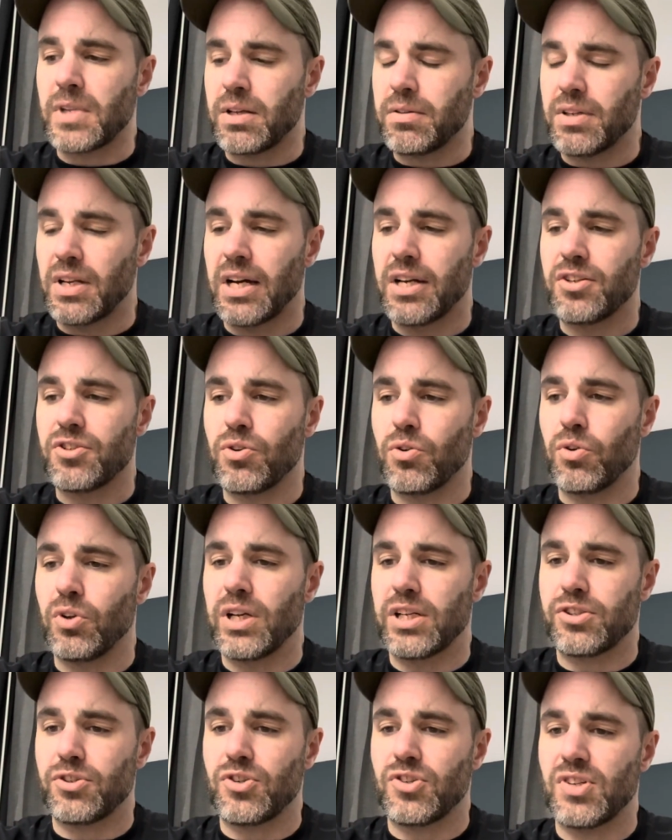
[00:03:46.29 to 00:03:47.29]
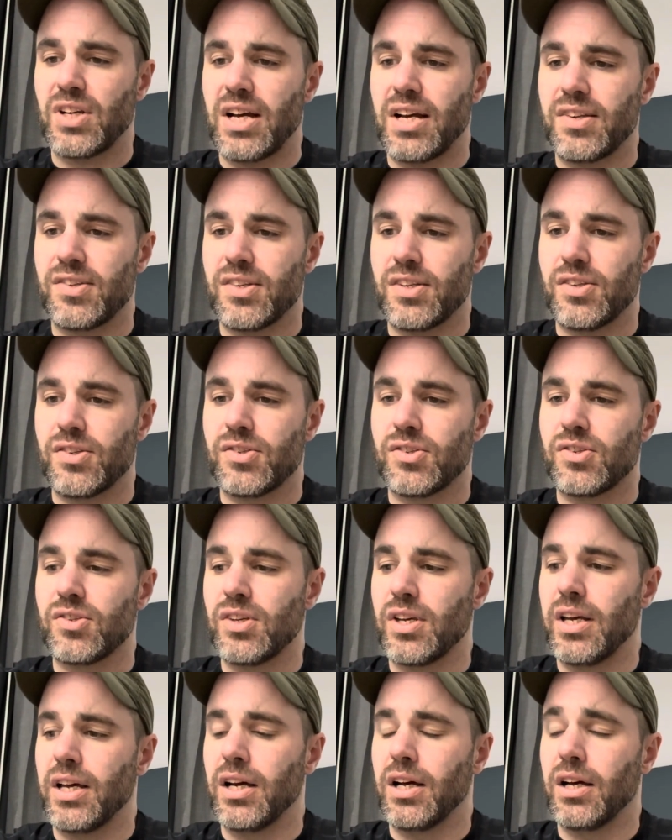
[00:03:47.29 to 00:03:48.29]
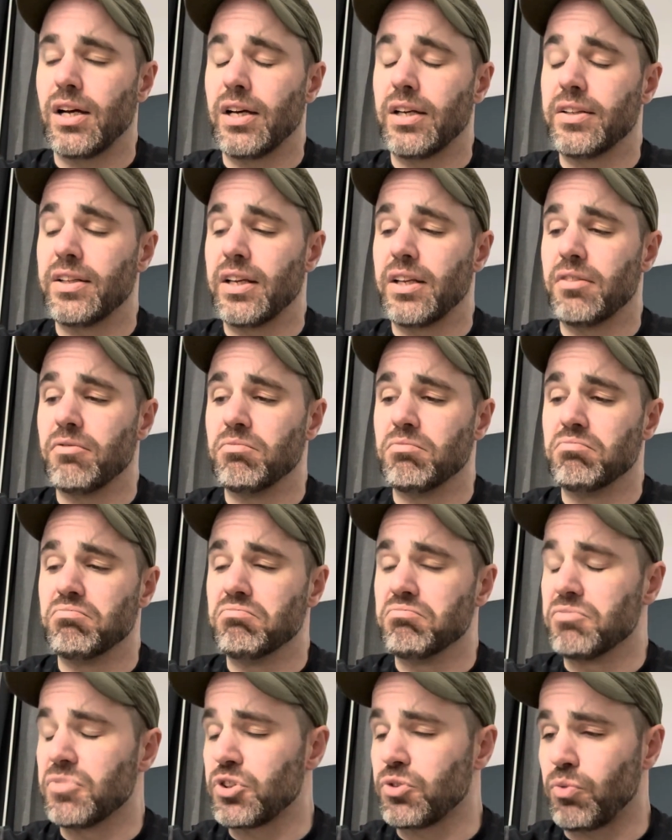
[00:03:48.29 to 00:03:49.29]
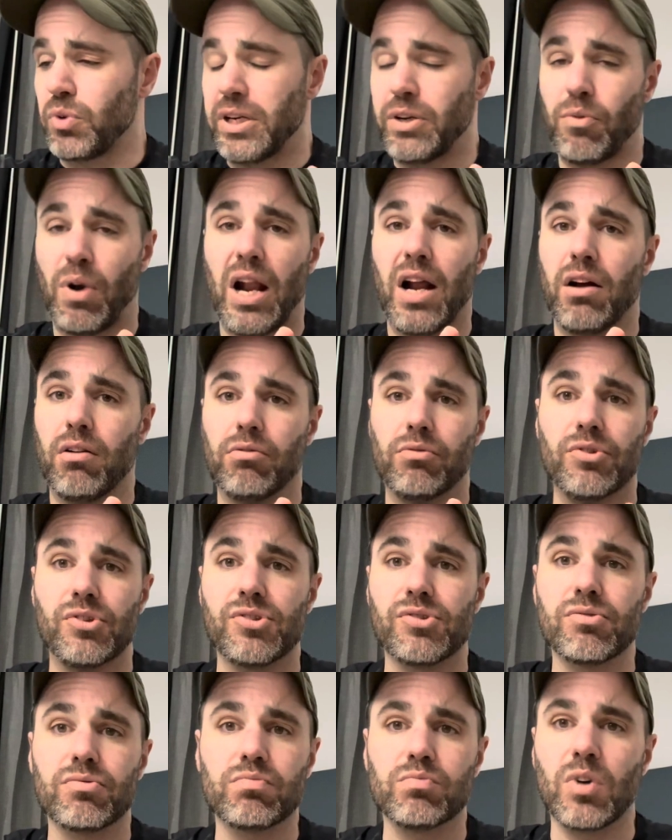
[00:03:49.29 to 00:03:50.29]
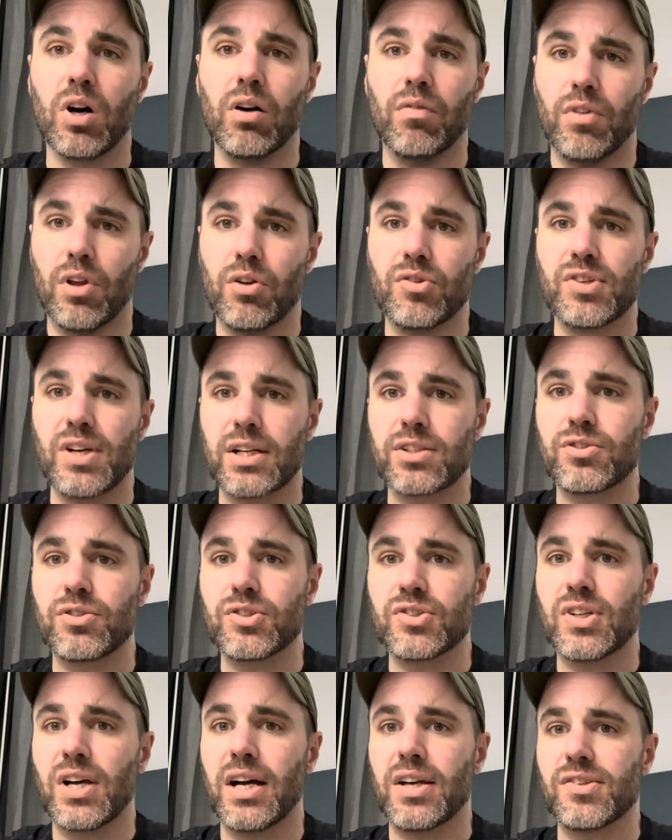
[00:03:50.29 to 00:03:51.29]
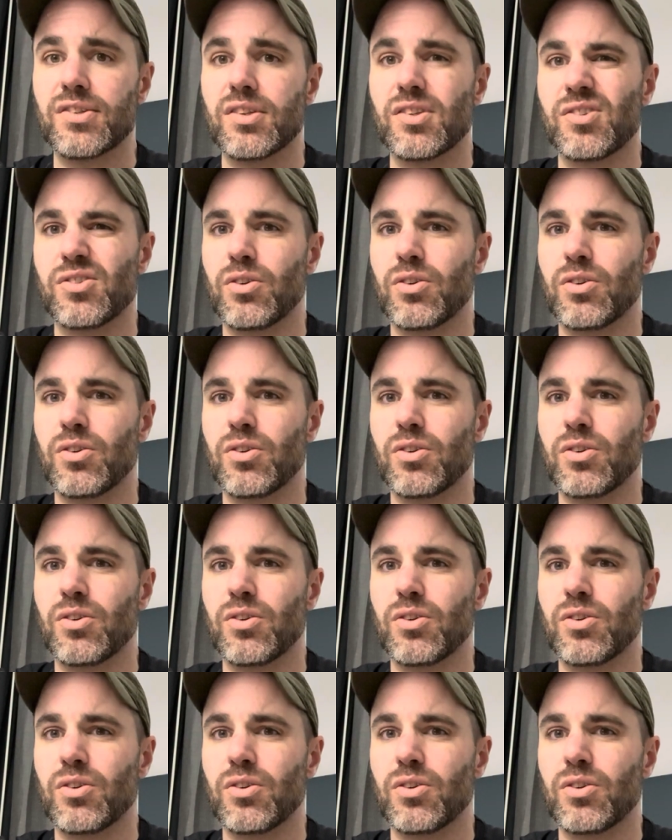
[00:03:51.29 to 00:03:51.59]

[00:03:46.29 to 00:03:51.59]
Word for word: nine total exercises, and then three rounds of those exercises.